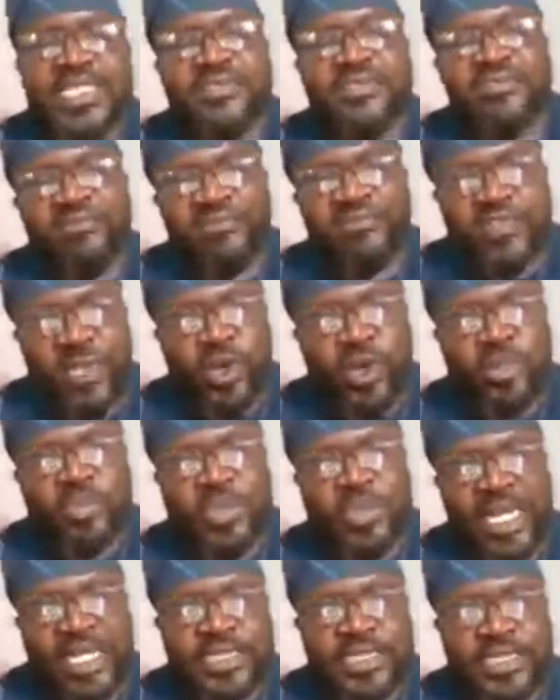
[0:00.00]
SMEs
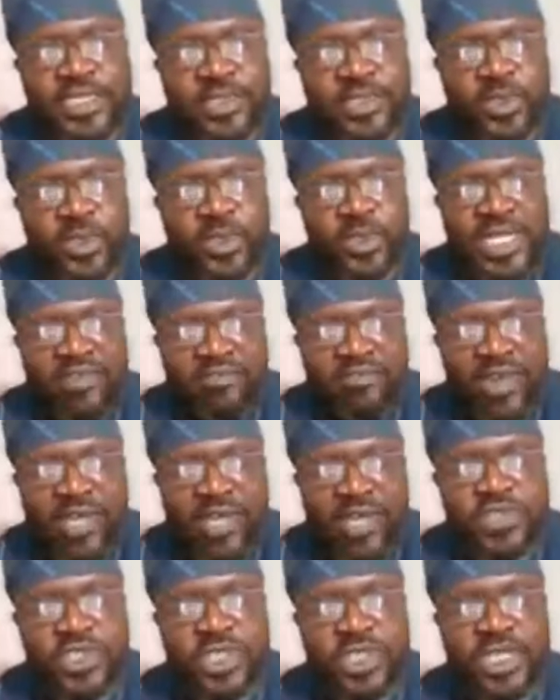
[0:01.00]
fill up that
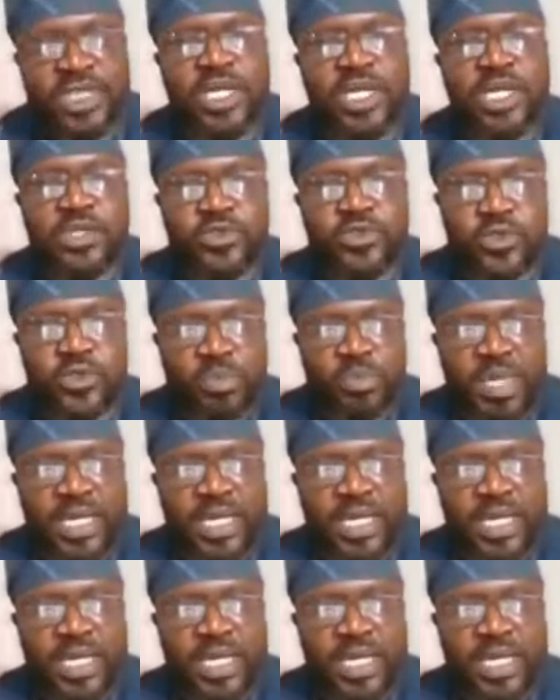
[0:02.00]
that value chain